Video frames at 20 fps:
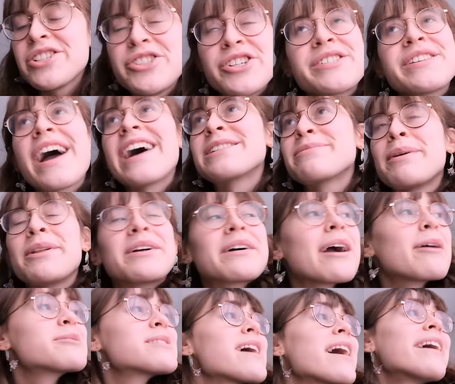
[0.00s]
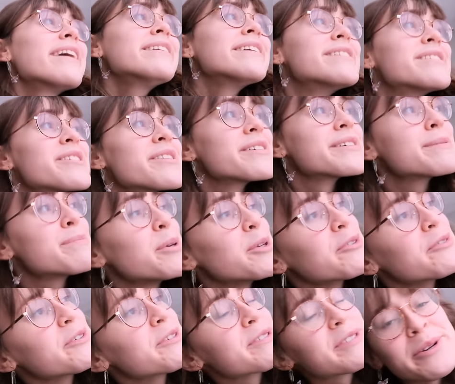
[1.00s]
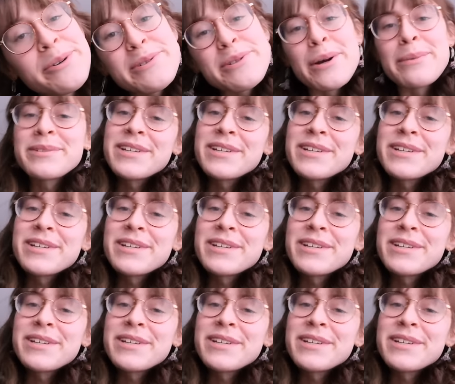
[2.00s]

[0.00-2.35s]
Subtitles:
just as we look outside into this beautiful snowstorm